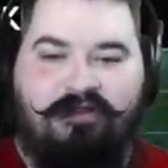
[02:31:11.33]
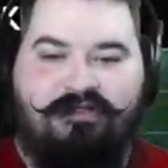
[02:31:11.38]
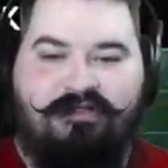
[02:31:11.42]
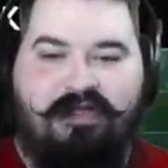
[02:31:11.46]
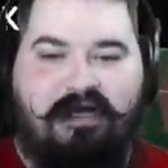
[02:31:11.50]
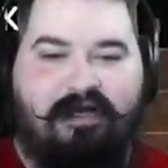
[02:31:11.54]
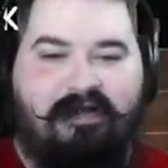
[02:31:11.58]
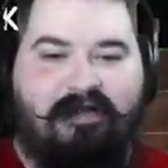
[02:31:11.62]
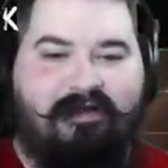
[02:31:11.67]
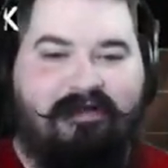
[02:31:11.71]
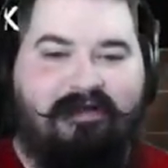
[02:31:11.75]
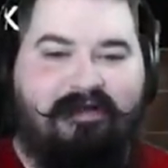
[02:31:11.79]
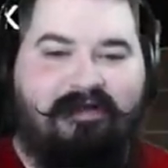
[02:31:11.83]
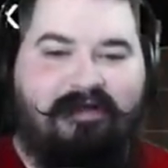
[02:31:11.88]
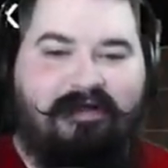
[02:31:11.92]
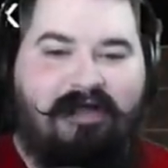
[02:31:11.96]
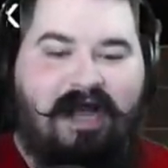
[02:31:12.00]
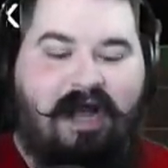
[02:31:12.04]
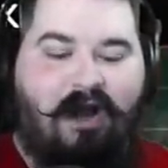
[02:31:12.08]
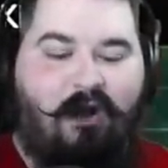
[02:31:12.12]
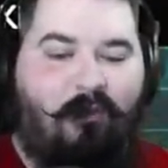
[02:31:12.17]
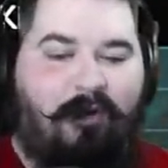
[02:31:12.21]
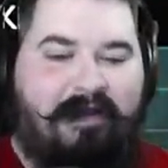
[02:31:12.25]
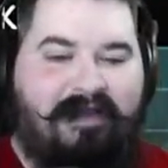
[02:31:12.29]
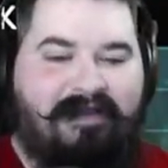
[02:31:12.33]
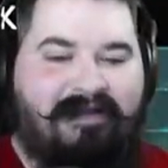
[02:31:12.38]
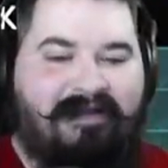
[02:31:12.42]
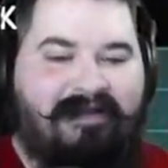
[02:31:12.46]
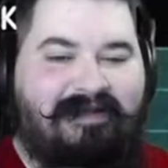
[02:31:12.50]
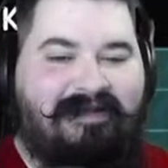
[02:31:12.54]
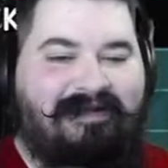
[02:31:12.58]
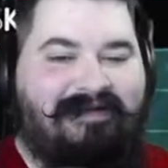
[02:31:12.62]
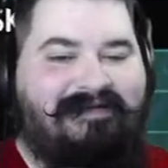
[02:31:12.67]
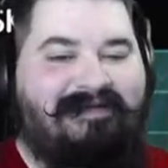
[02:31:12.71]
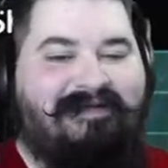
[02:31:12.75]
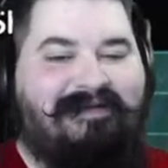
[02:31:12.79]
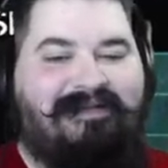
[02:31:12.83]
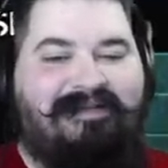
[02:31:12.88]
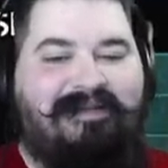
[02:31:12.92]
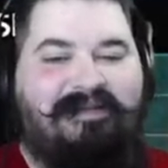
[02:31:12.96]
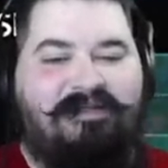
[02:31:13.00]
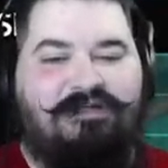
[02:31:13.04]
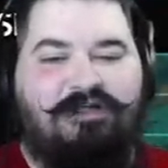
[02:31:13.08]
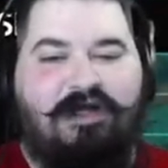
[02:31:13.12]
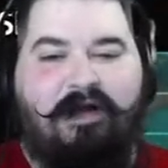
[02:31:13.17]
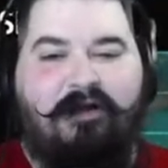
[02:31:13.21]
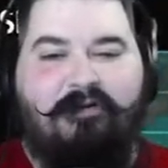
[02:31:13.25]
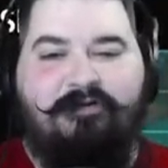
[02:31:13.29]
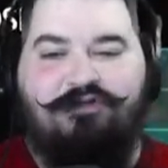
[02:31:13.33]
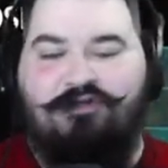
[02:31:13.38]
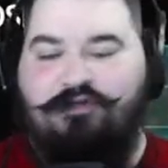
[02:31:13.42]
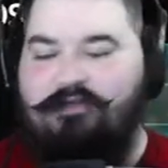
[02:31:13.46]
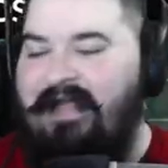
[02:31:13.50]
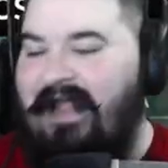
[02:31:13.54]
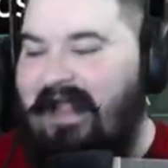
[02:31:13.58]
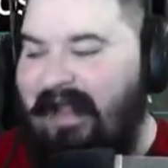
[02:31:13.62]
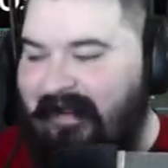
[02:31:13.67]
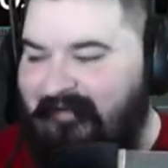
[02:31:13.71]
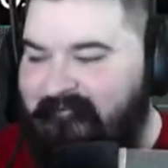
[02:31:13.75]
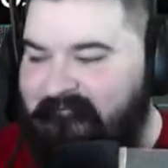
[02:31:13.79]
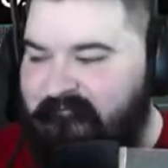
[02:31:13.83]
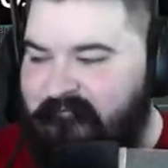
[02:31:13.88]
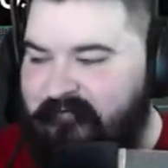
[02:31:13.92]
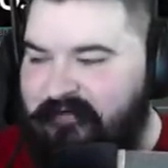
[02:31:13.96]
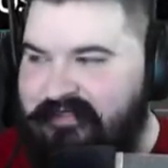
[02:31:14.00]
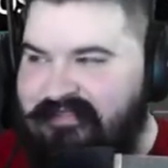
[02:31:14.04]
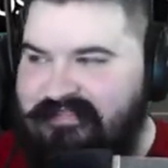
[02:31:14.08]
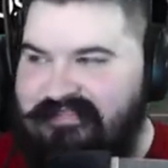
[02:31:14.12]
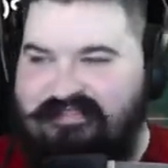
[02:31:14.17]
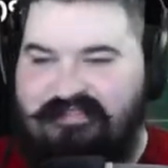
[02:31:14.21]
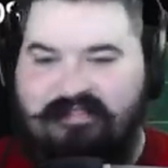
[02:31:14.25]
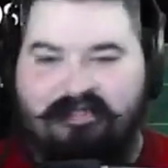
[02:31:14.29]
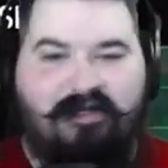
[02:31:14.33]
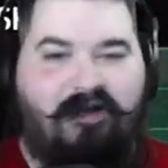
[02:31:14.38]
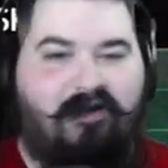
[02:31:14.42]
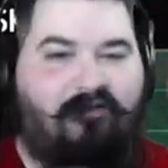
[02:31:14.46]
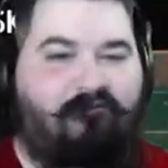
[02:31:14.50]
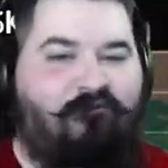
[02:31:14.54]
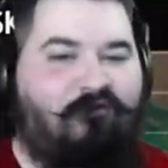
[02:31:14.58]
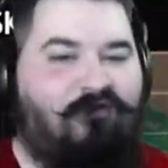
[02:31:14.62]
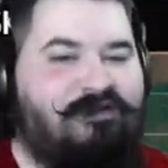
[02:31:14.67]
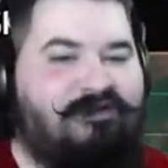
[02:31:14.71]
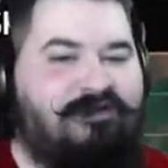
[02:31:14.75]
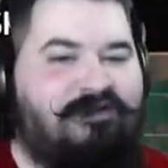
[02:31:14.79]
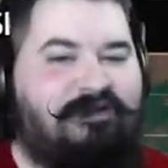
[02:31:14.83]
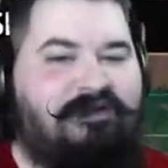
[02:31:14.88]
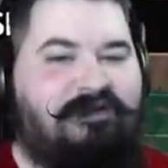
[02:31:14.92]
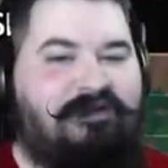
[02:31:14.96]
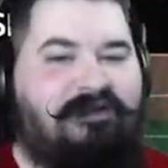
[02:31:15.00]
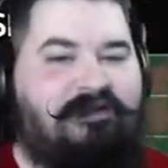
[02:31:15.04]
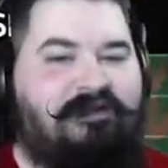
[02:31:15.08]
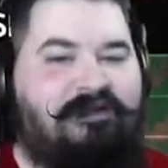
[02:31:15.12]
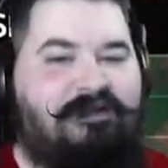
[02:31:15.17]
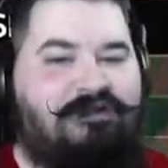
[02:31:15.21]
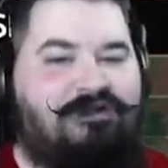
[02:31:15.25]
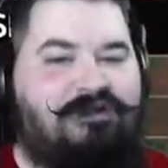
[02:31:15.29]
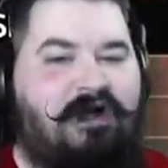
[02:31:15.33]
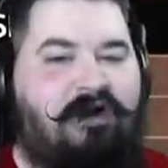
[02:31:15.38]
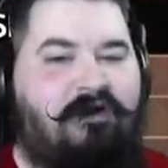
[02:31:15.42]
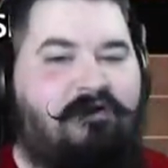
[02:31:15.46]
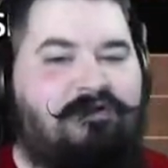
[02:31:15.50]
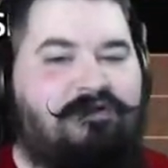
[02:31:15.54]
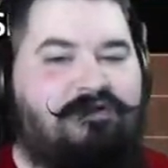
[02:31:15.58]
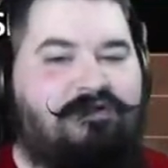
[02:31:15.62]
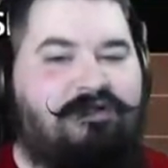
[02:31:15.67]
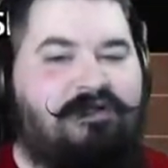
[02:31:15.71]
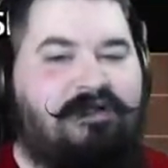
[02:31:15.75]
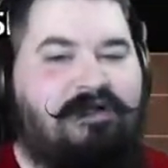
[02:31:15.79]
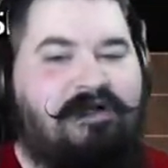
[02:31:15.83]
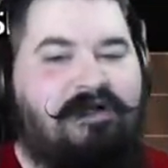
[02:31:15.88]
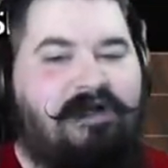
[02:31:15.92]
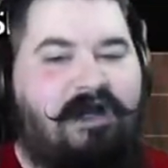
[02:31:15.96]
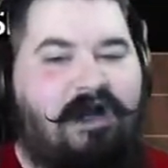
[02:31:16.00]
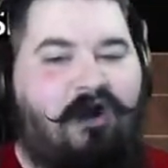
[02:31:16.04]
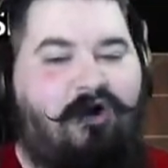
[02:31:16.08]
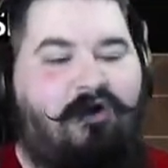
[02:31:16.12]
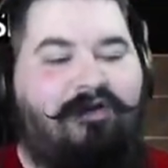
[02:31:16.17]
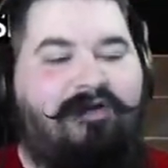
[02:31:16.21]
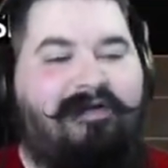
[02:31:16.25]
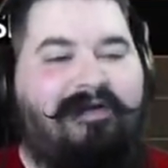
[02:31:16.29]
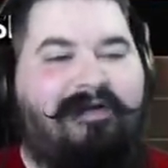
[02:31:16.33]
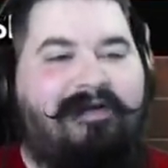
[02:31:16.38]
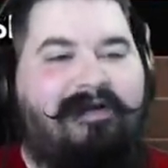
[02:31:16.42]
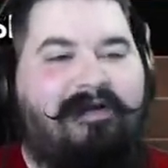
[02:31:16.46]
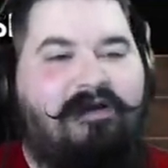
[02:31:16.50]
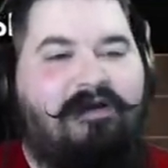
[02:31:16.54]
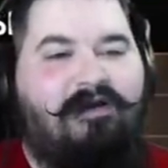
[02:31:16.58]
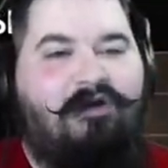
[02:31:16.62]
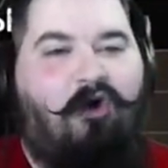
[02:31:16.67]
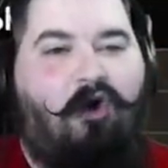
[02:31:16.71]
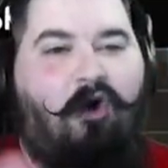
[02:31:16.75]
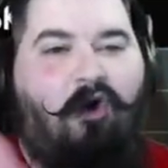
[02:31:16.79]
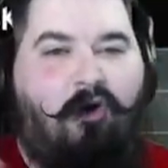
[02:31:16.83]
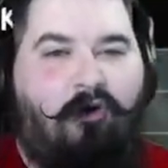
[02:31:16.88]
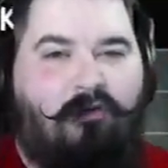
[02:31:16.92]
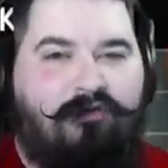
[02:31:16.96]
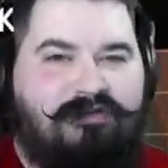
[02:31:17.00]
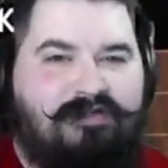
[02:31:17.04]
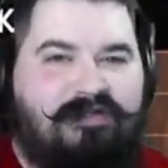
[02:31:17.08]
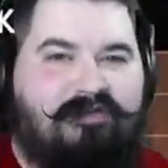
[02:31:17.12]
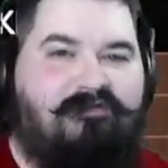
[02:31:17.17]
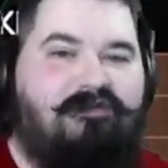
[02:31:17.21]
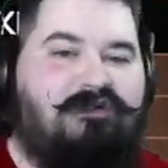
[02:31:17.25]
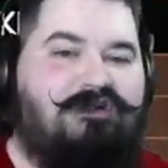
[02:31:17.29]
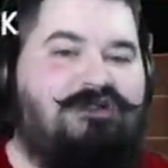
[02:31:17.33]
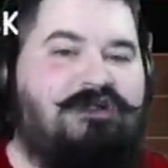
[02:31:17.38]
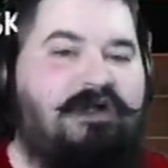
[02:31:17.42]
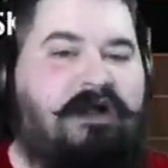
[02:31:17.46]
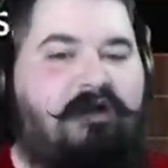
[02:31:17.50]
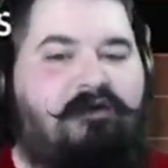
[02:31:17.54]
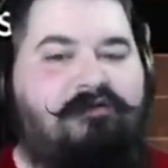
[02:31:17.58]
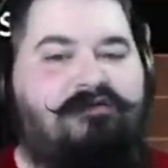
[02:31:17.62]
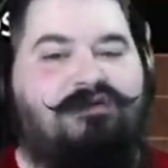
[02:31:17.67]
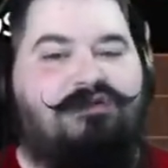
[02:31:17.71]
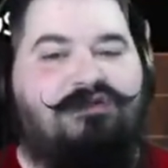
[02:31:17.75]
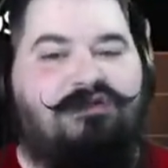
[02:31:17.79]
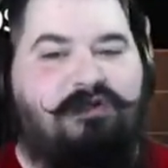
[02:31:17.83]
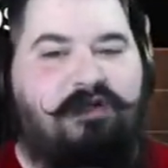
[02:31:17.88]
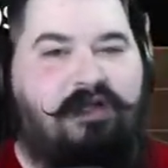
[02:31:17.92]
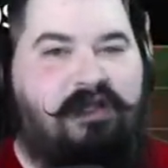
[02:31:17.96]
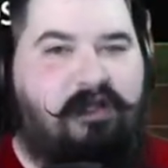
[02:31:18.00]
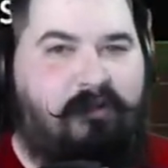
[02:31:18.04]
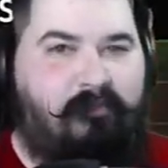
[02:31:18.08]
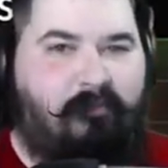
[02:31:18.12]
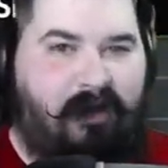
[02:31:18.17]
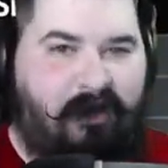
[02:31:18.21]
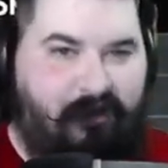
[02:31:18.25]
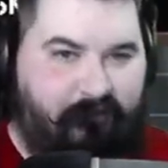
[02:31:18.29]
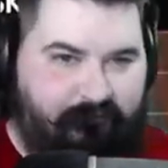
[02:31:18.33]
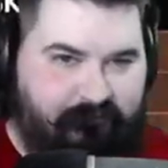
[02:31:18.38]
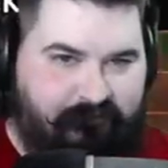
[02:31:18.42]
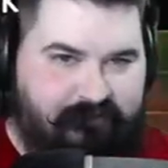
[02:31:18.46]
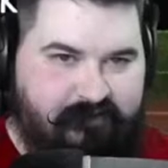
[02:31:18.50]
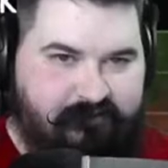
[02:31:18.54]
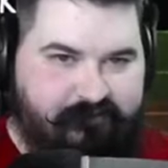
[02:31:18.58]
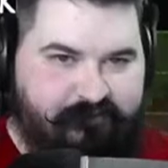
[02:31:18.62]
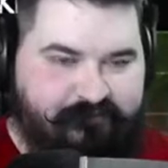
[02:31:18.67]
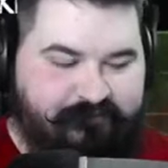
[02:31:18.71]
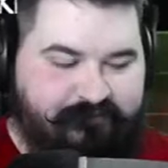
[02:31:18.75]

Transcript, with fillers: chat, I went in. I did the challenge on every single. At first, I did the challenge on all seven challenges to get the mount,